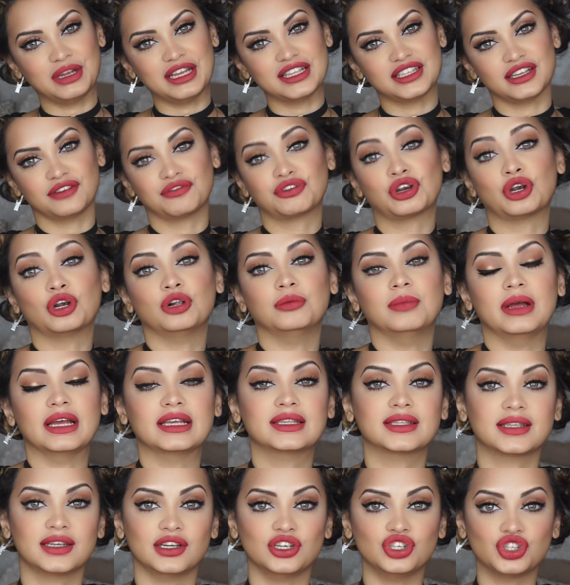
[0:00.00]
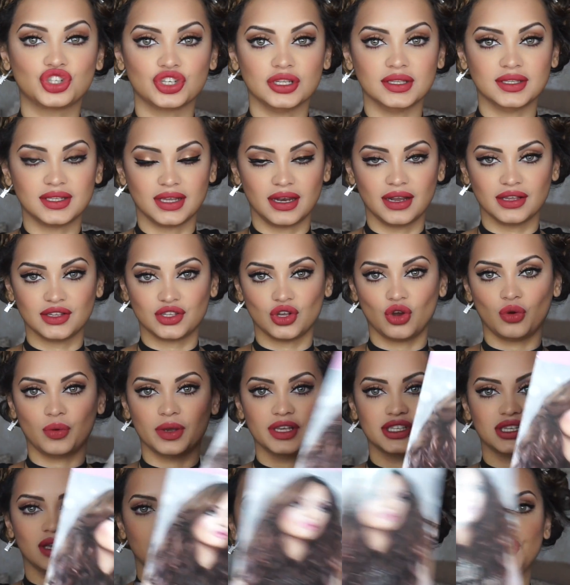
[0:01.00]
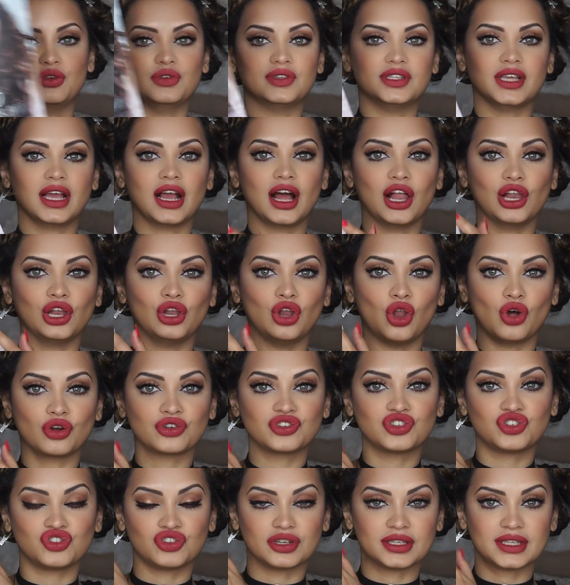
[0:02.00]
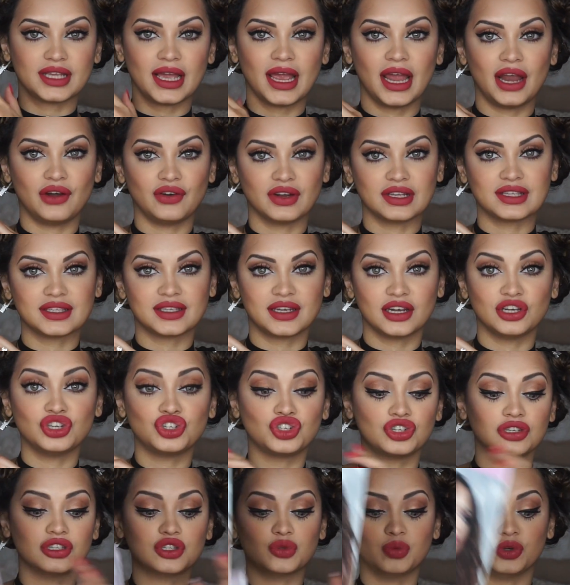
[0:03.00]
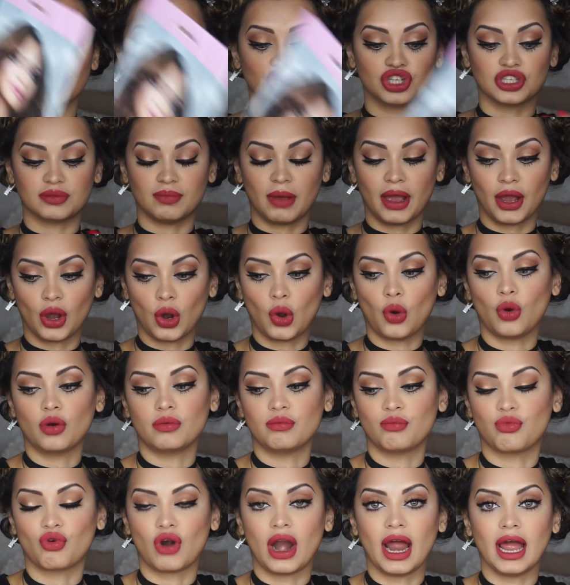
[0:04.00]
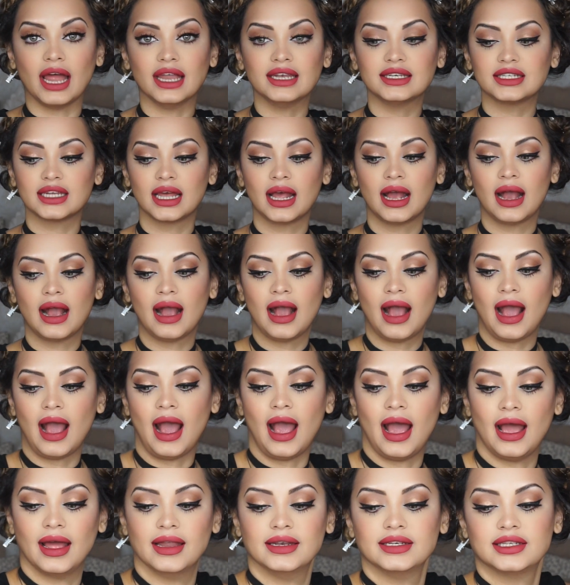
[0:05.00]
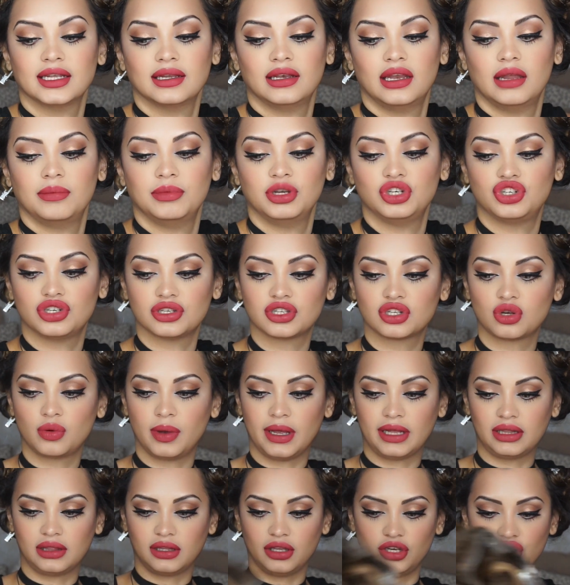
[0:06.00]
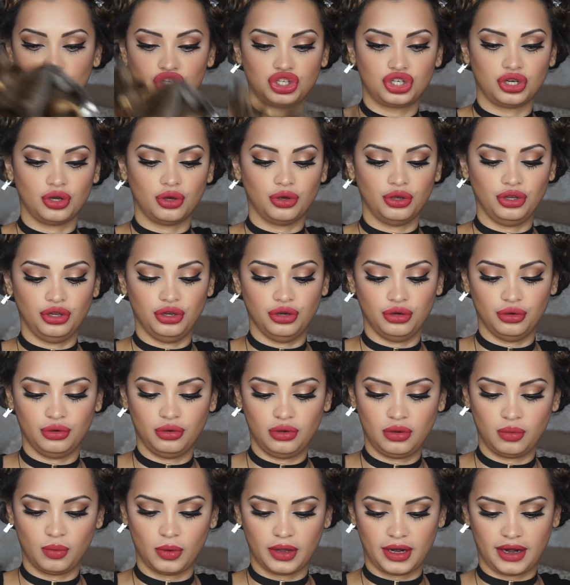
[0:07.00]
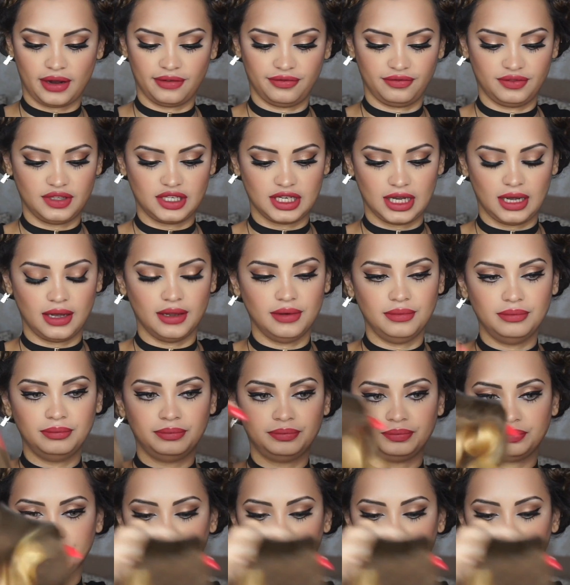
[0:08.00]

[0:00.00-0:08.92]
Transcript: minutes I've curled my extensions, and as always I'm using Lockstress hair extensions, which is my own brand. And let me just quickly show you what I've done.